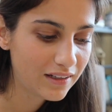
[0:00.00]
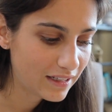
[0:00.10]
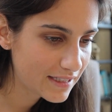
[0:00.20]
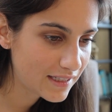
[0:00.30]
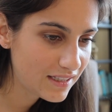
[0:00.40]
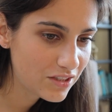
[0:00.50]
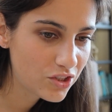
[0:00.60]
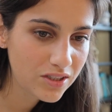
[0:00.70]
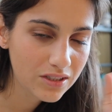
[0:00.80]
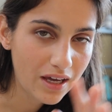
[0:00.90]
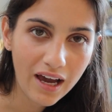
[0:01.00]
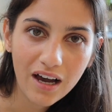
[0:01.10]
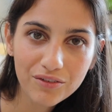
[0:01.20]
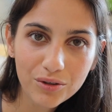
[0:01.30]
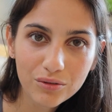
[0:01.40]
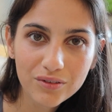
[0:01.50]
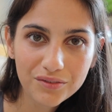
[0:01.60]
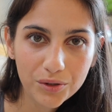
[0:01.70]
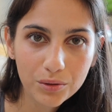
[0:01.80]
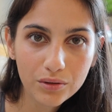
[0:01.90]
let's just have an
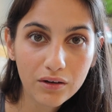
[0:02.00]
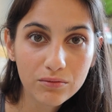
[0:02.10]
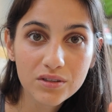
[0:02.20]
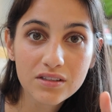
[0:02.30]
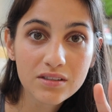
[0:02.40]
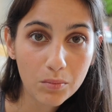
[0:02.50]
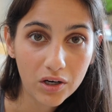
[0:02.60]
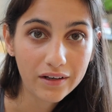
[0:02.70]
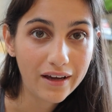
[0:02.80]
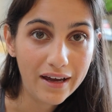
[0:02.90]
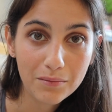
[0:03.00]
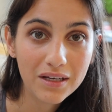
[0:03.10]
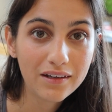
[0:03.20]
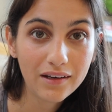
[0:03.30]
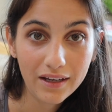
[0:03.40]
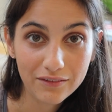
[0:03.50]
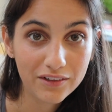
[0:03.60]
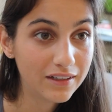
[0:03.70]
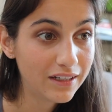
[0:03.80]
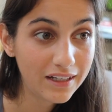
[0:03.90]
overview of what Smart Animate
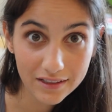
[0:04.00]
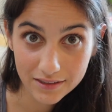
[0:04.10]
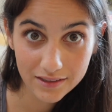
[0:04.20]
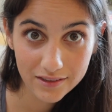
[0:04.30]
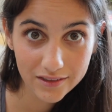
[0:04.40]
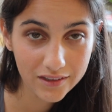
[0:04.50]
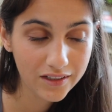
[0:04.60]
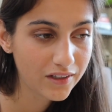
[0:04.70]
even is.